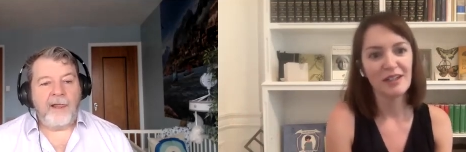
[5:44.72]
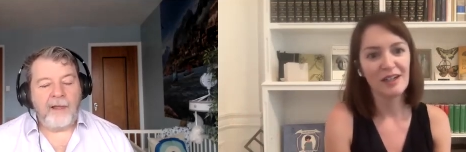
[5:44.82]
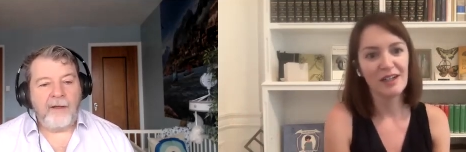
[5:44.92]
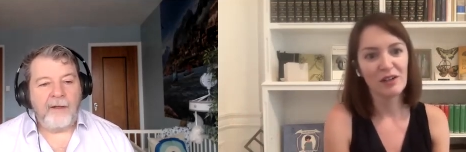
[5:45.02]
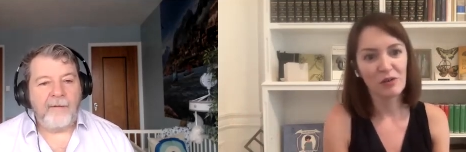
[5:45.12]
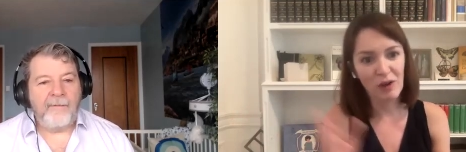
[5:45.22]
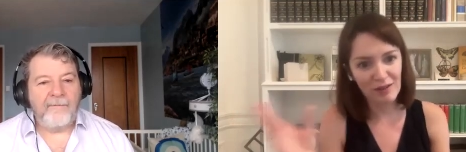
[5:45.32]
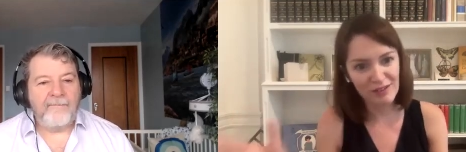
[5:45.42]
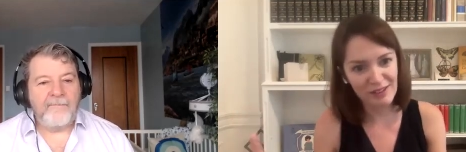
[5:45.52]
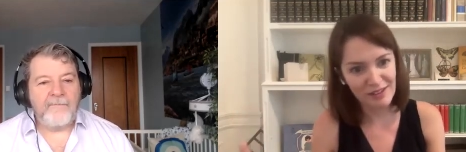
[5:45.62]
Speaker 1: Uh,
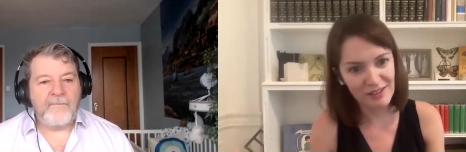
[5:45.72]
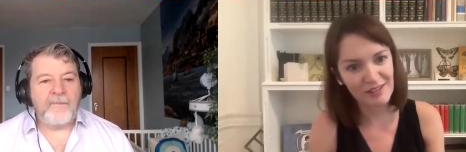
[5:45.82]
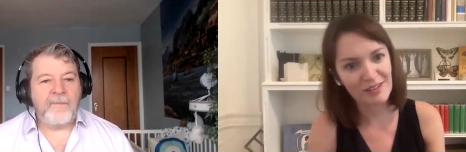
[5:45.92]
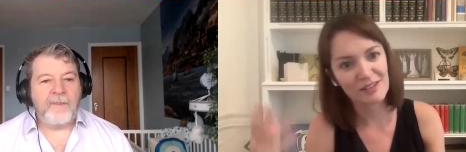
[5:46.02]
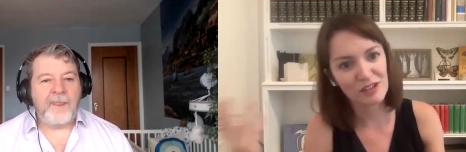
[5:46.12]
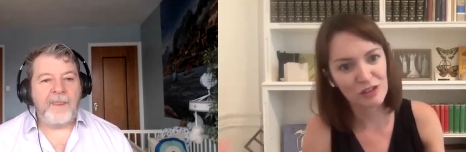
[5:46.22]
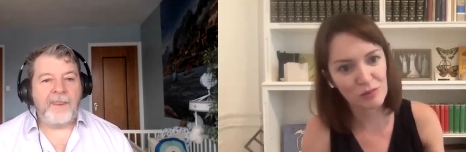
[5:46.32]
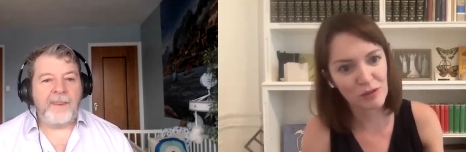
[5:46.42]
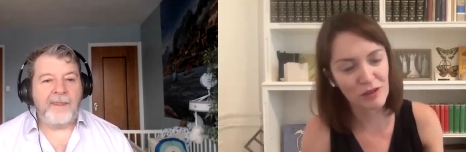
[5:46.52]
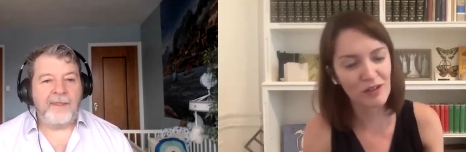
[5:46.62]
jueves,
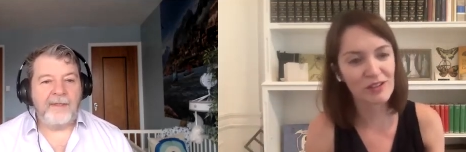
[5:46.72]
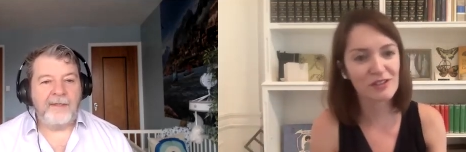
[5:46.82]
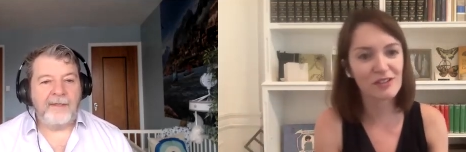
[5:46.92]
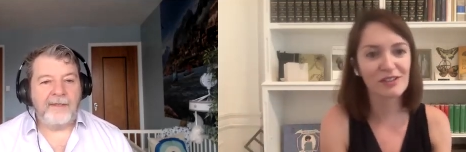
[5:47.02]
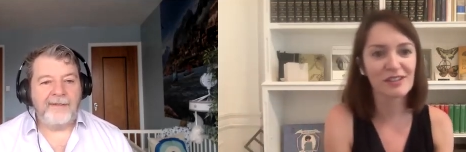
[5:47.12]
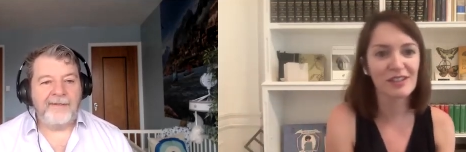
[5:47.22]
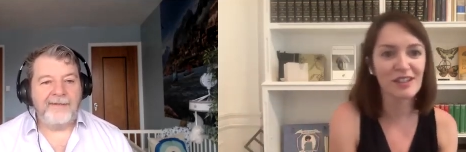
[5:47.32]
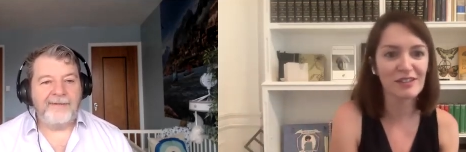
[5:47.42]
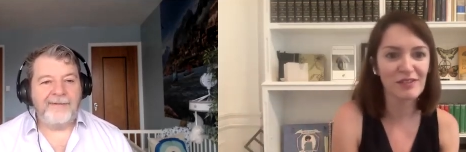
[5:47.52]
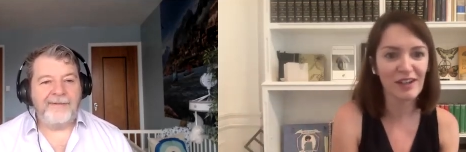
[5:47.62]
Jupiter is
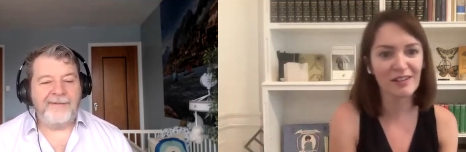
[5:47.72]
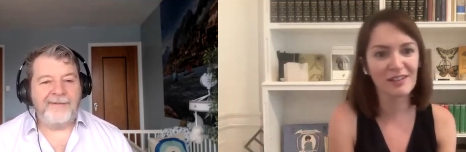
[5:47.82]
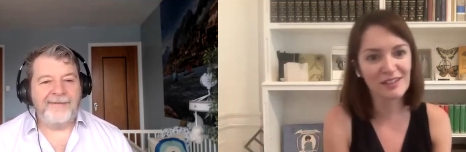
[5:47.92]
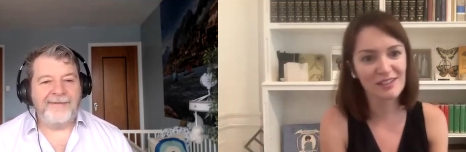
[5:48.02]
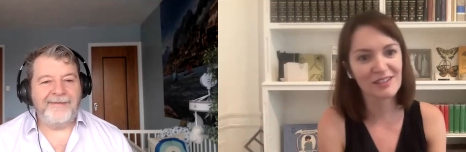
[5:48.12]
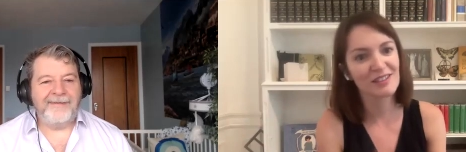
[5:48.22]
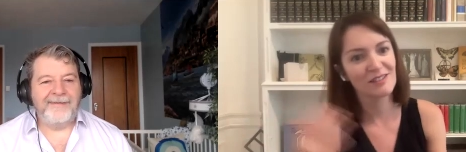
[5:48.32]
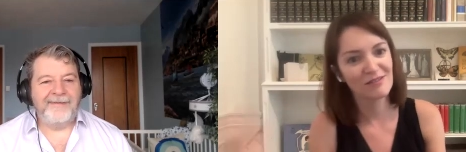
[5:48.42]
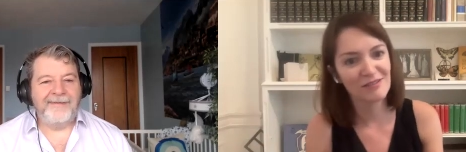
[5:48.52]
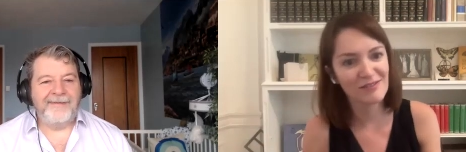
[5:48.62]
Thursday. Viernes,
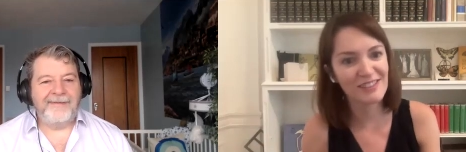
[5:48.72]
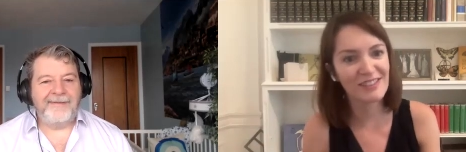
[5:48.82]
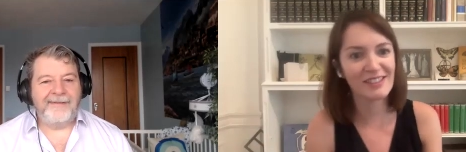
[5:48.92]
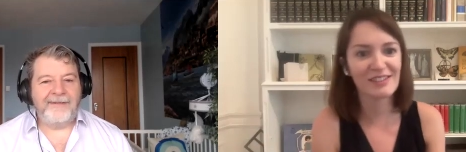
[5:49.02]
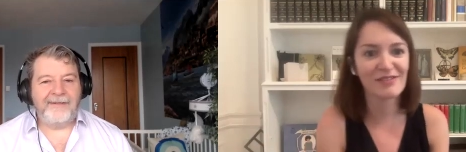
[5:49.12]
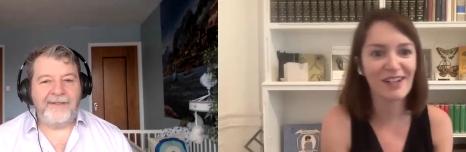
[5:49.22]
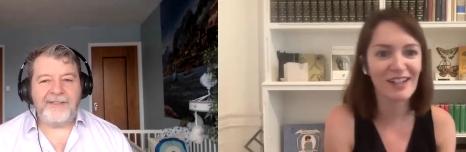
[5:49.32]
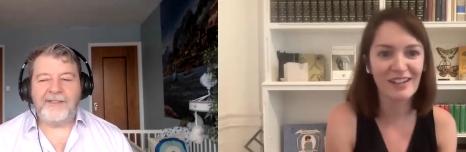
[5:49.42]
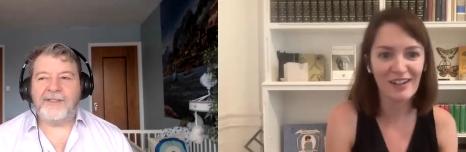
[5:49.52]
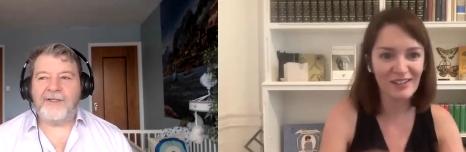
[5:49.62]
Venus. Friday, this is
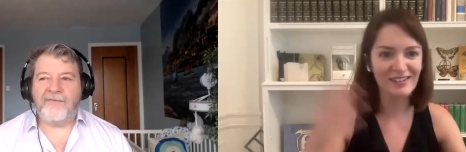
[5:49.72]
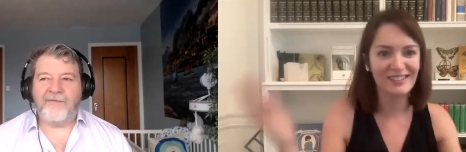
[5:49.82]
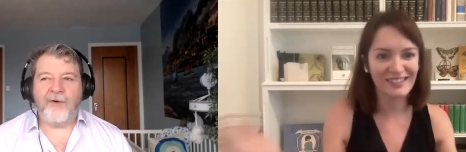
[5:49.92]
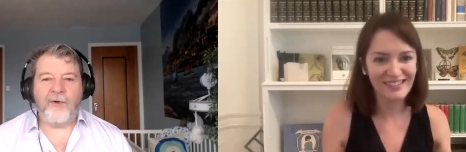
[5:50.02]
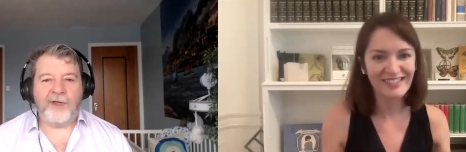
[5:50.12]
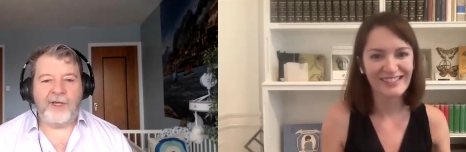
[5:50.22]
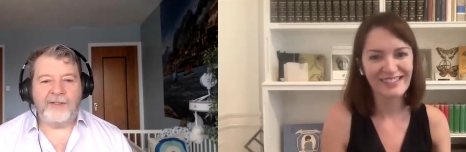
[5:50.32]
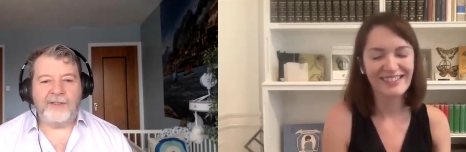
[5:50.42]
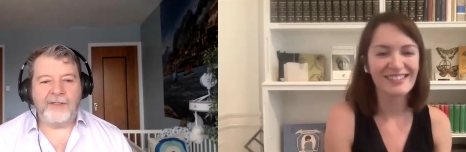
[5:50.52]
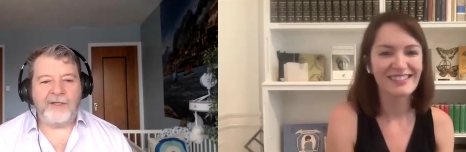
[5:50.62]
Thursday. stuff that
Speaker 2: all
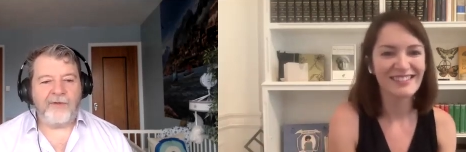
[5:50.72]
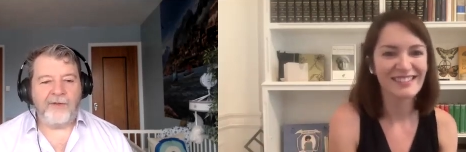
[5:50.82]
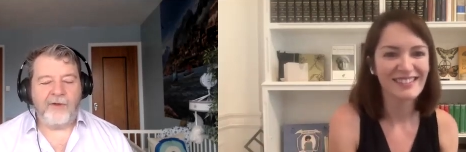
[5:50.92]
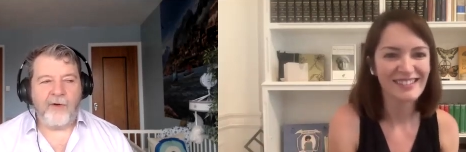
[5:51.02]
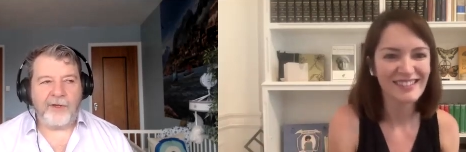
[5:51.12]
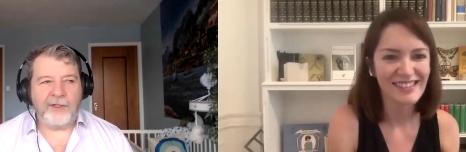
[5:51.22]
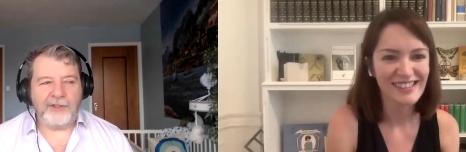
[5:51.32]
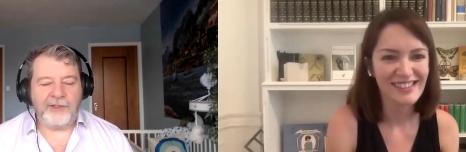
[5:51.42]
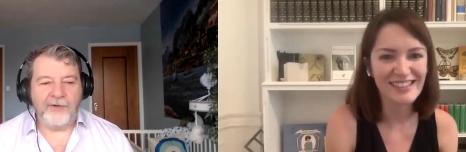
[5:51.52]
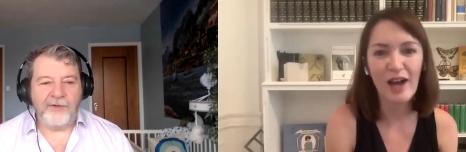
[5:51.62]
kids. I feel like all kids
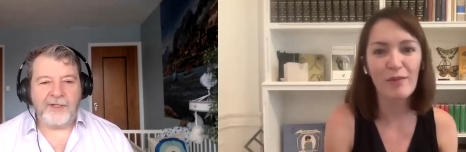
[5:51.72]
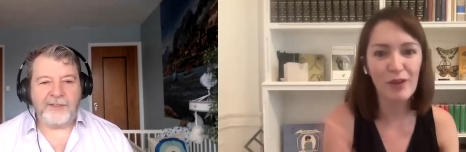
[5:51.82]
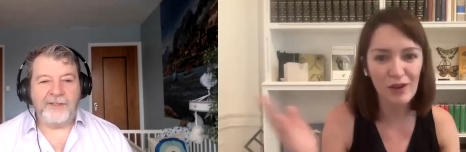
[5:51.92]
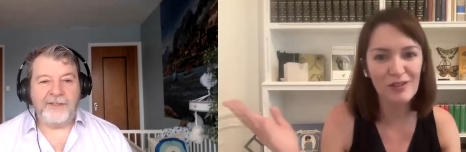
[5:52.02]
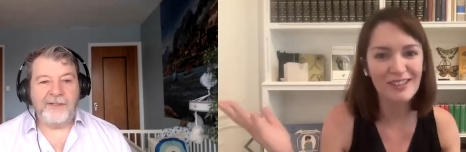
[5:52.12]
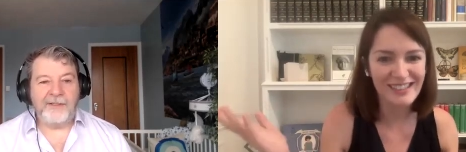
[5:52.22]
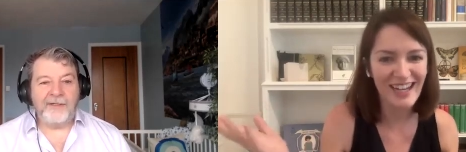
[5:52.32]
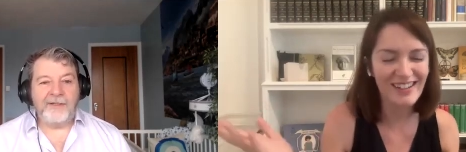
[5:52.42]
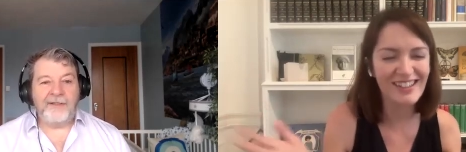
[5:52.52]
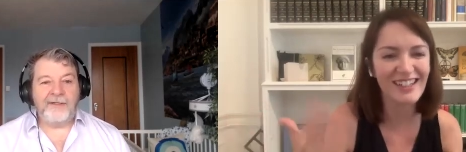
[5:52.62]
should know.
Speaker 1: Sabado, this.
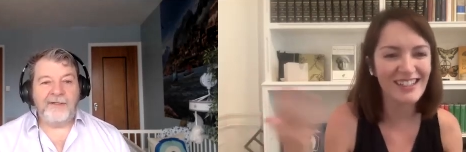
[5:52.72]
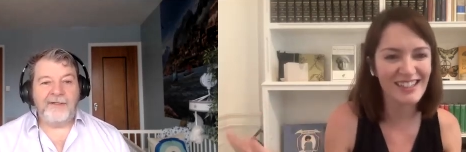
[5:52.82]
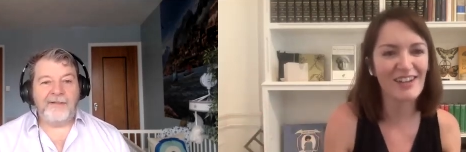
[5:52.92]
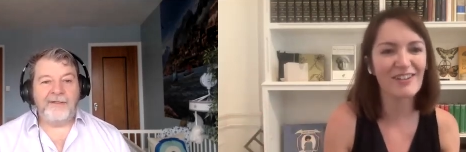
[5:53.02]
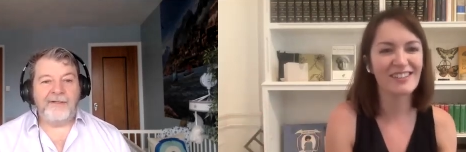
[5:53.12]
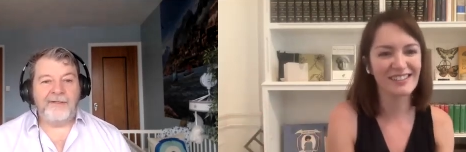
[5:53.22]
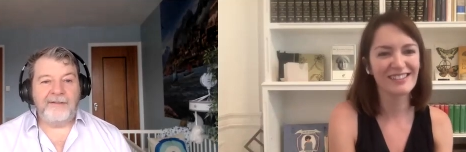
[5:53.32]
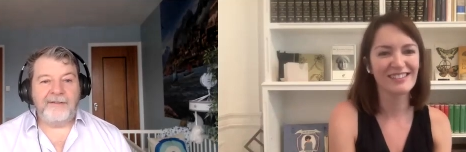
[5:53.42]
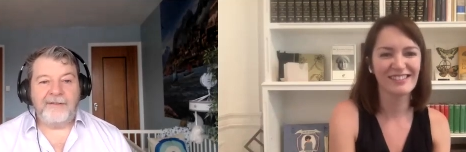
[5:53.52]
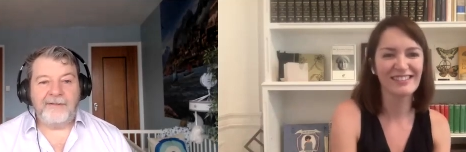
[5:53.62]
Saturday, Saturn.
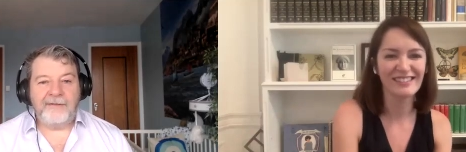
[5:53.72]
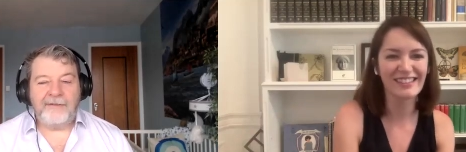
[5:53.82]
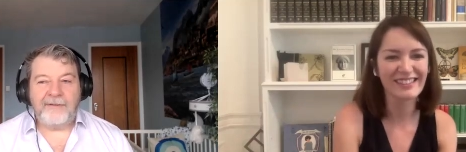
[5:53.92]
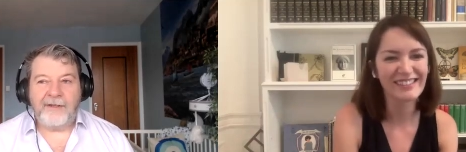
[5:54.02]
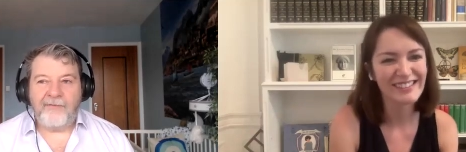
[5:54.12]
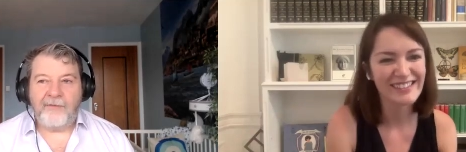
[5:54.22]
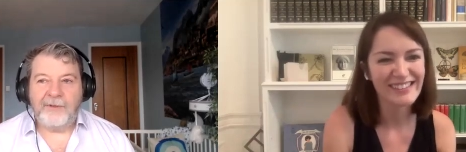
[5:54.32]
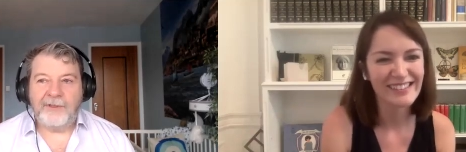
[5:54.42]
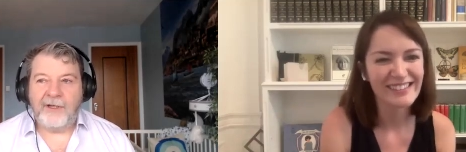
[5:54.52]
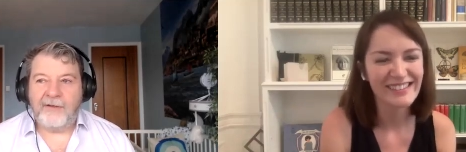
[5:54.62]
Speaker 2: Yeah.
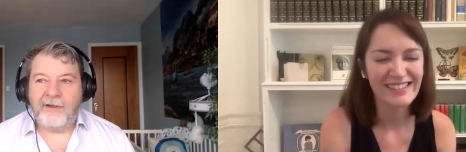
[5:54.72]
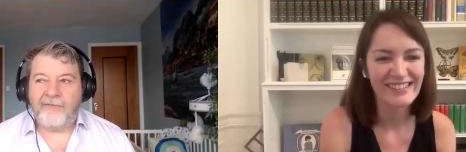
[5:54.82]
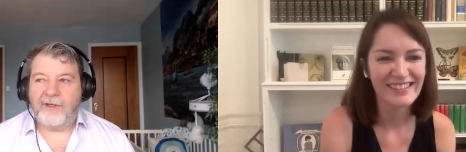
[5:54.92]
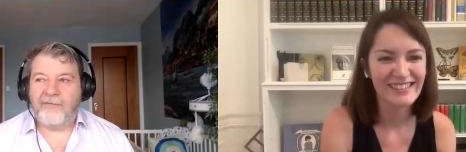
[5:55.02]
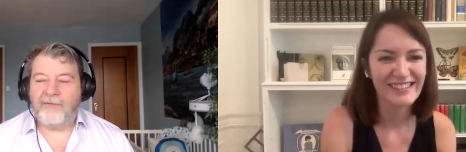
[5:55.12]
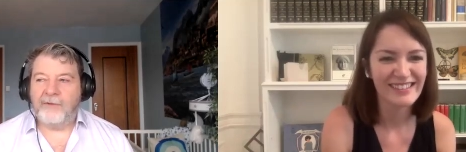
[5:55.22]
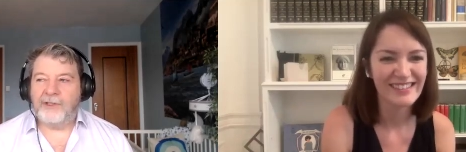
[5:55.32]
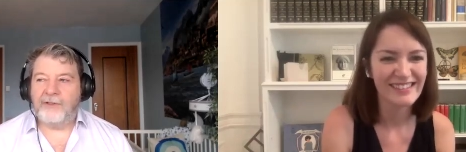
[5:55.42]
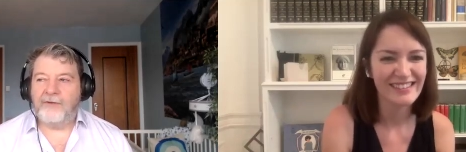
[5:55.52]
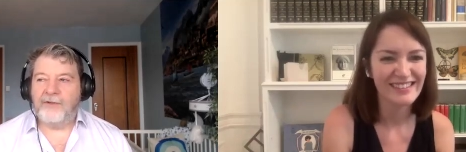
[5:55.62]
Everyone should. I feel like everyone
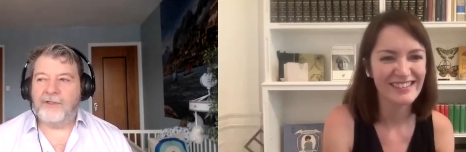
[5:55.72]
should know